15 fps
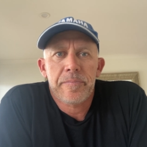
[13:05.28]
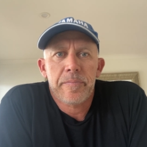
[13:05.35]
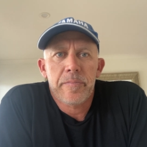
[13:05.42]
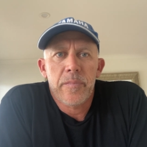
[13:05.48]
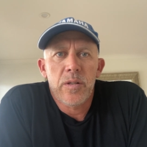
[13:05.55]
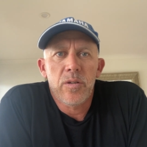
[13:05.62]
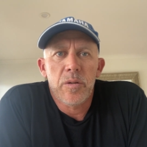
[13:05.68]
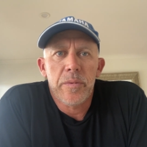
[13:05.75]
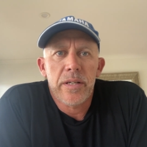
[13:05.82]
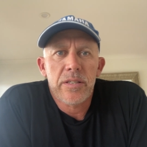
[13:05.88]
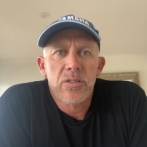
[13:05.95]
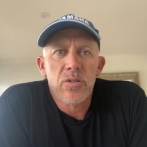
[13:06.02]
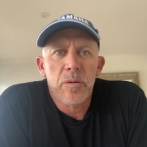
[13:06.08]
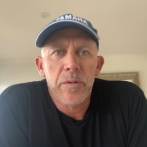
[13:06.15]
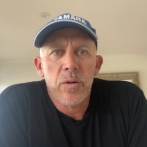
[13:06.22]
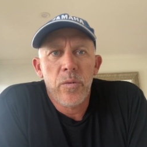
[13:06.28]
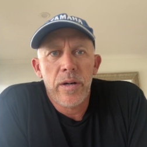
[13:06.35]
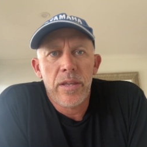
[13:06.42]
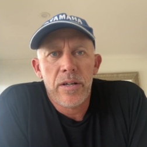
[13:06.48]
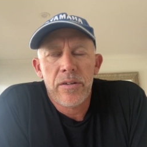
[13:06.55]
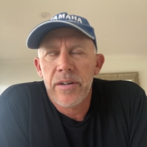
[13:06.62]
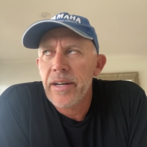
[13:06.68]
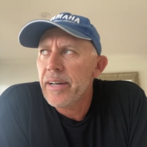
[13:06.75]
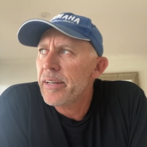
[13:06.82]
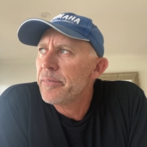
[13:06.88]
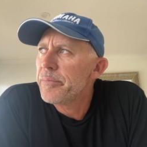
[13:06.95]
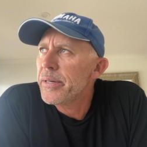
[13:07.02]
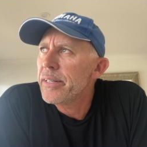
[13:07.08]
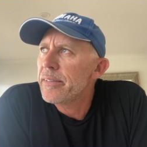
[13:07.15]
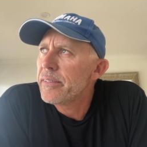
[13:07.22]
little bit of stormy weather around,
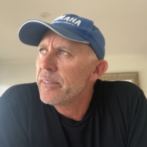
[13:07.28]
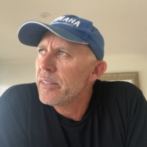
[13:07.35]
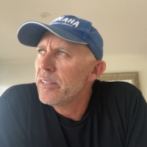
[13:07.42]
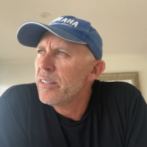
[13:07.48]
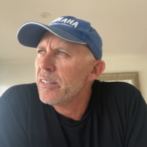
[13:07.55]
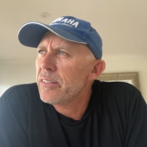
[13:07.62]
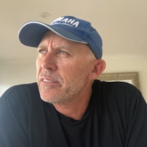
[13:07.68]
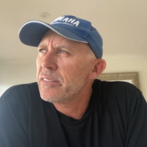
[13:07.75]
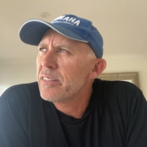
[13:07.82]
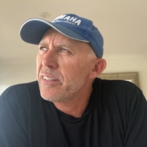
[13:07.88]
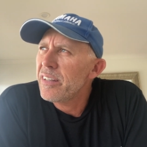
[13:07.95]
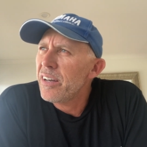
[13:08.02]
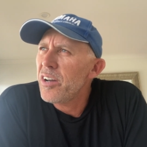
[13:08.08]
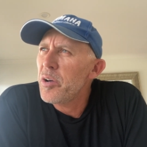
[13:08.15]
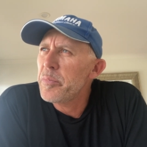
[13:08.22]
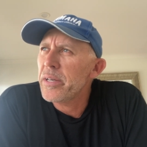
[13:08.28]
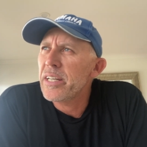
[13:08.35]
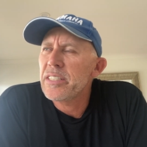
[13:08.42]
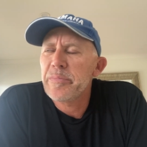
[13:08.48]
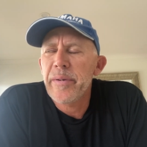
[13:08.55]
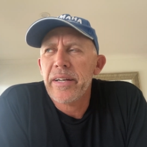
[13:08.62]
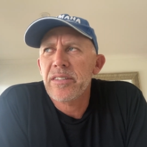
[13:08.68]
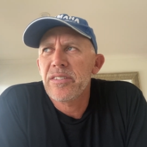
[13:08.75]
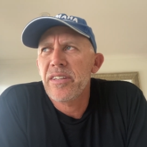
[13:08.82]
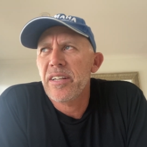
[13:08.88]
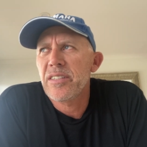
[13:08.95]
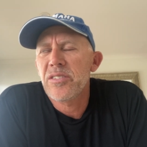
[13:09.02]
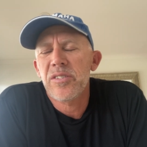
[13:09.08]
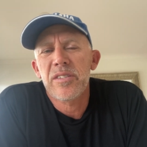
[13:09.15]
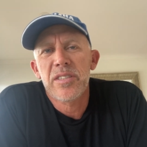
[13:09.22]
but you know, I hope it gets back to that
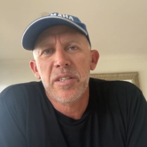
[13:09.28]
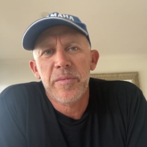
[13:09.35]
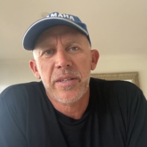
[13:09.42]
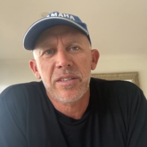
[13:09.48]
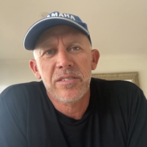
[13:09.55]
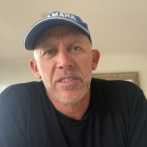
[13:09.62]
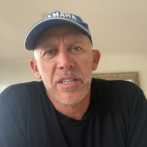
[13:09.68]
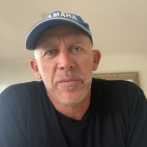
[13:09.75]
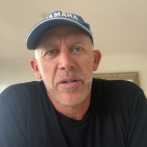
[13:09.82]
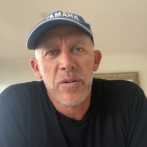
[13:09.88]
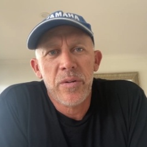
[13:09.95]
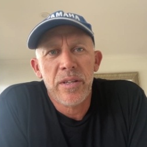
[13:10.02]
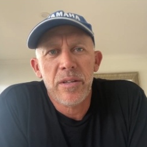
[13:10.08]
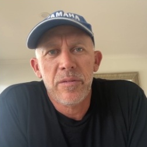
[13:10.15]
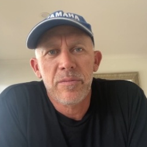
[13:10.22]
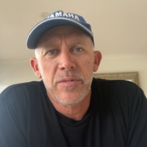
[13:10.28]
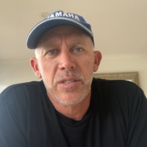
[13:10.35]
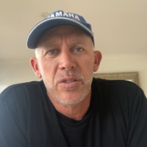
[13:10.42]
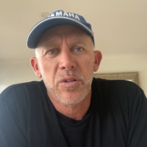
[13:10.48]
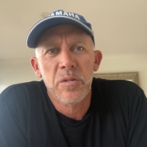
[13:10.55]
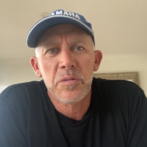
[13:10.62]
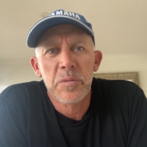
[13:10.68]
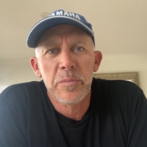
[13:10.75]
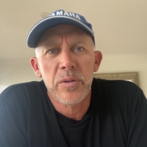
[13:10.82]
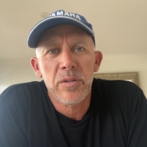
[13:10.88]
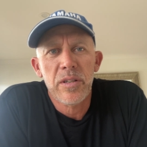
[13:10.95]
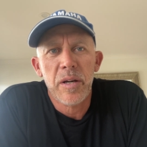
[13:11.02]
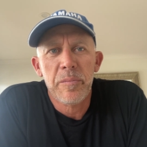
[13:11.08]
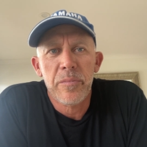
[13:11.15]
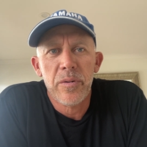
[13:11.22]
sort of typical summer where the storms build
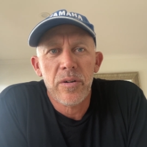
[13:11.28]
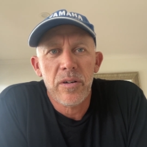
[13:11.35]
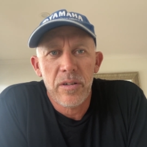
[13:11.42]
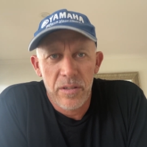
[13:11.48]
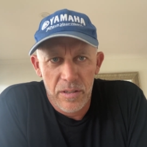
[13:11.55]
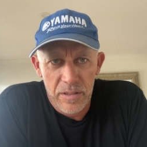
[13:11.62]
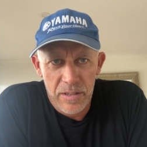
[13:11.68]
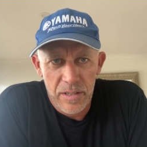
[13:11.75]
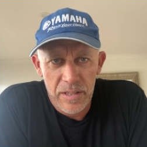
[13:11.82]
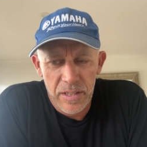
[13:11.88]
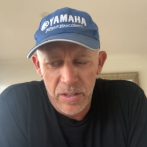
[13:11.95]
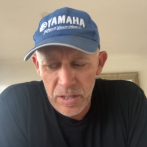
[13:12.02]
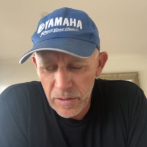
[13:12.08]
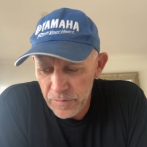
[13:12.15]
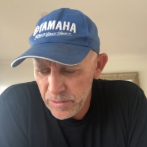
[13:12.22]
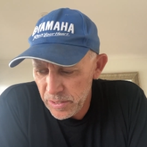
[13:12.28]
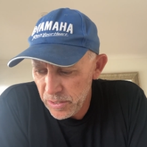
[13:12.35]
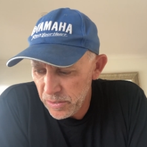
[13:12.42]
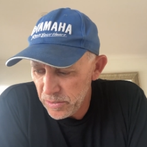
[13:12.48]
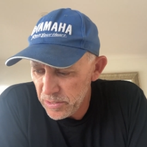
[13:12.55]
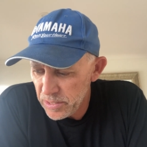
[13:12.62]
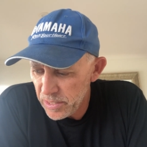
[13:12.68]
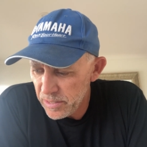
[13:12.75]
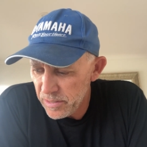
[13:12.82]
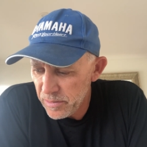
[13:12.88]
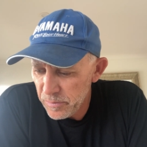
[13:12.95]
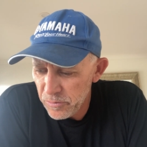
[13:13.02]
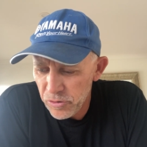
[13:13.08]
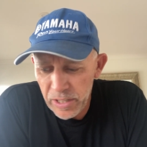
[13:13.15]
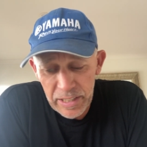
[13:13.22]
up in the afternoons and
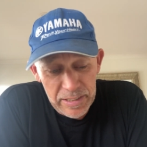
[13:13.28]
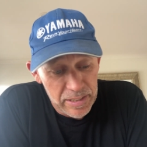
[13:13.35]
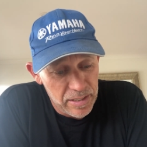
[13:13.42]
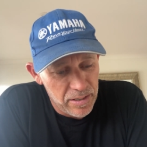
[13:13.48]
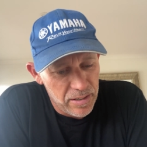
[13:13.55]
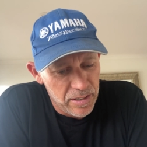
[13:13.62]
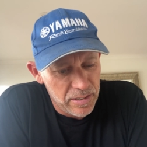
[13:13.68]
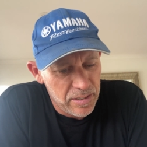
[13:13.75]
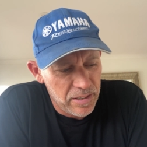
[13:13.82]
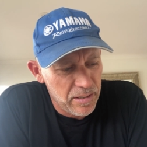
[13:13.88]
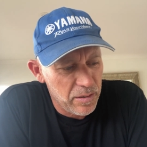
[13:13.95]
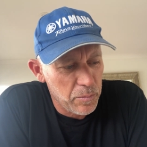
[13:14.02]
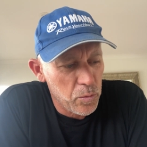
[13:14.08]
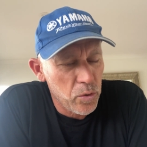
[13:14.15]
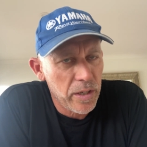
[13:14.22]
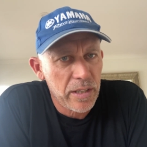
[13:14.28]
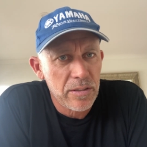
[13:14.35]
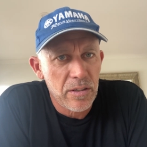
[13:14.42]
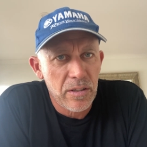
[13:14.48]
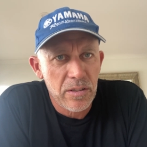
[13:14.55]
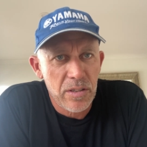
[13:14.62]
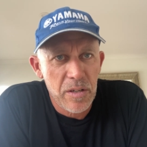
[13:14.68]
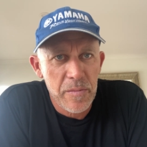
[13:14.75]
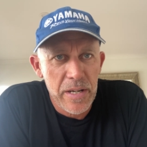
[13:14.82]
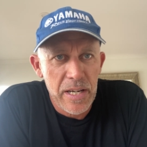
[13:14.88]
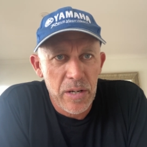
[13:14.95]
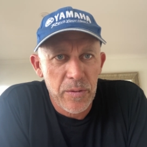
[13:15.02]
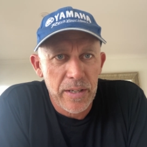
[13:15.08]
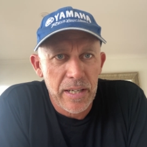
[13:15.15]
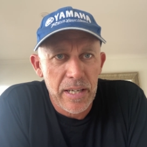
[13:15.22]
rains at night, and the mornings are not too bad and
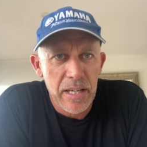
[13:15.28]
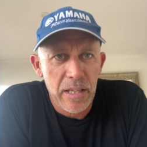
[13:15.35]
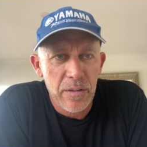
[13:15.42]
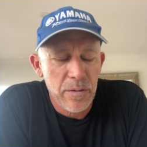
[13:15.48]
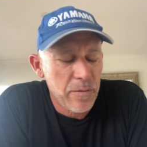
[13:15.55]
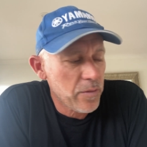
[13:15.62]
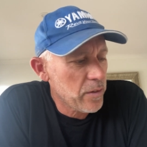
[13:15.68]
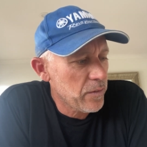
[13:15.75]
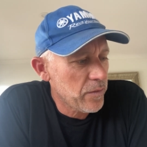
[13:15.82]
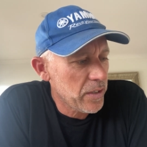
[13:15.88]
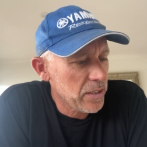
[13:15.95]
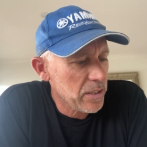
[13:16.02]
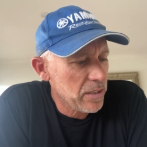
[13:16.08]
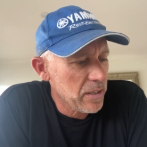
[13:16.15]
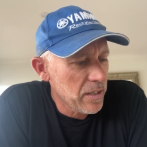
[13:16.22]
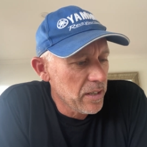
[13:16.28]
we can get out there for a fish.